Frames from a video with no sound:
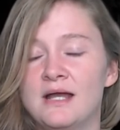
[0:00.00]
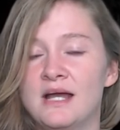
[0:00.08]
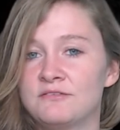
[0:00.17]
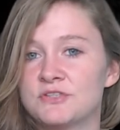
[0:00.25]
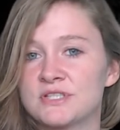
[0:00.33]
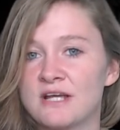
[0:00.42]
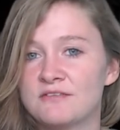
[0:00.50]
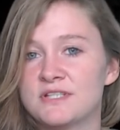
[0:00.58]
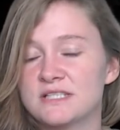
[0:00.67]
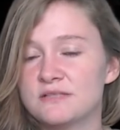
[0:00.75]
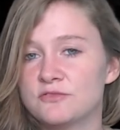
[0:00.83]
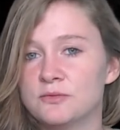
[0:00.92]
I've just gathered
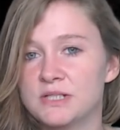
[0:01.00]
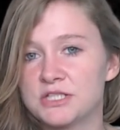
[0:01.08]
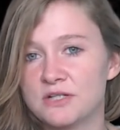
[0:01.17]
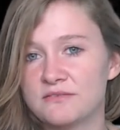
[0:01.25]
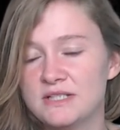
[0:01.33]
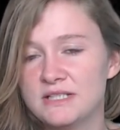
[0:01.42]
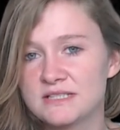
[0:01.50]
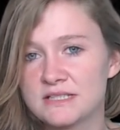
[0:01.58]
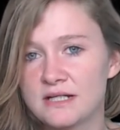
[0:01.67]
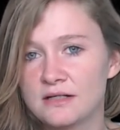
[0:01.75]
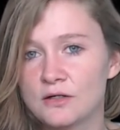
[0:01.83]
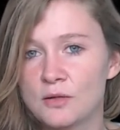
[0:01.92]
this information off the
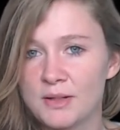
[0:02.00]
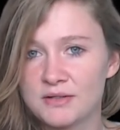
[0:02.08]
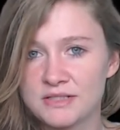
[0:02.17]
internet and compiled